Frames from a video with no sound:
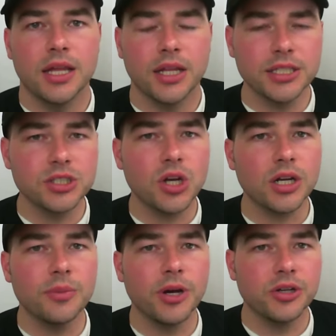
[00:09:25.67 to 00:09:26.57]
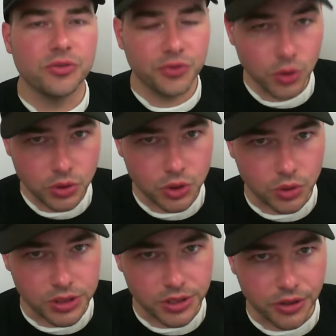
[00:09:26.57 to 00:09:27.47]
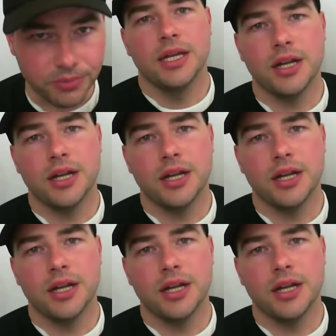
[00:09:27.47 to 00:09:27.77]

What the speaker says: Let's talk about your fuel source, though.